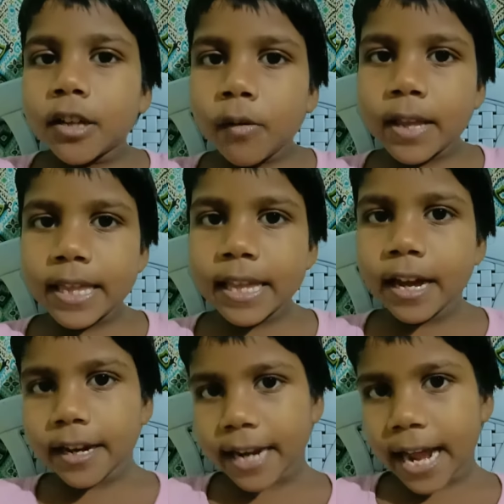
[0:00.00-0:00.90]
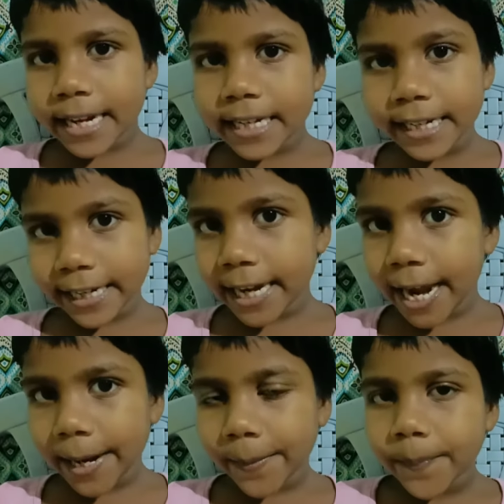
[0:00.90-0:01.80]
when the night
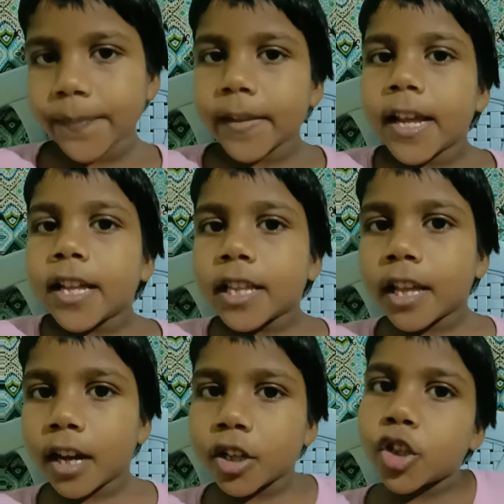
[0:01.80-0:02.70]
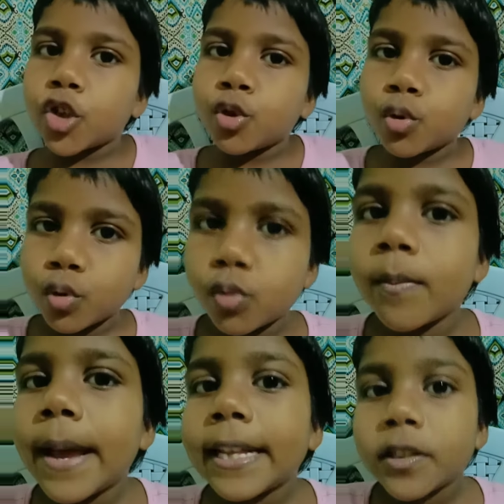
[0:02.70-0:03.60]
came, the
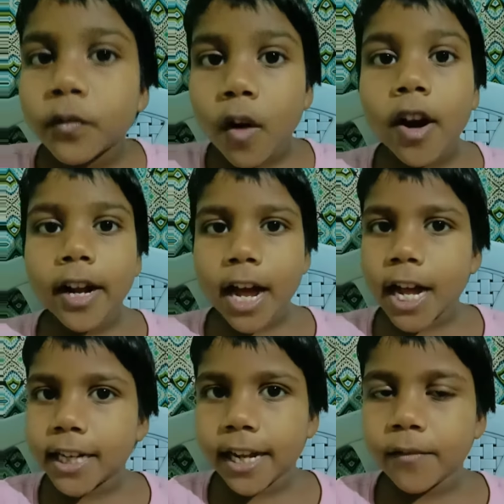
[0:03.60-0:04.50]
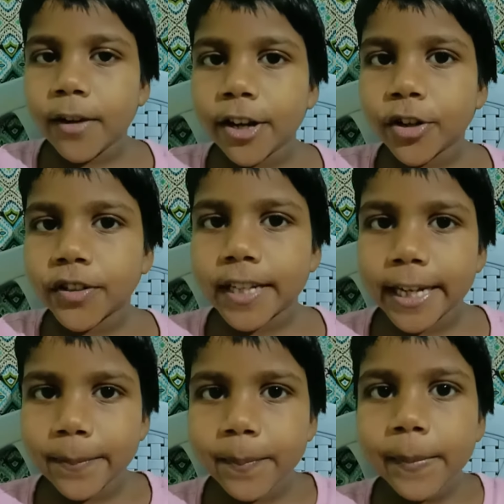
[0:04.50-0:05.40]
two maids worked hard and went to
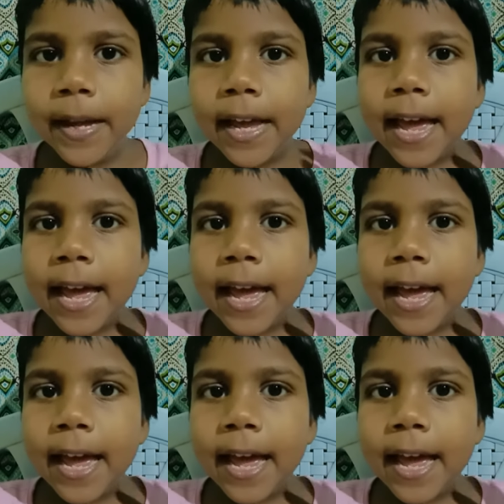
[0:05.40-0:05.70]
sleep.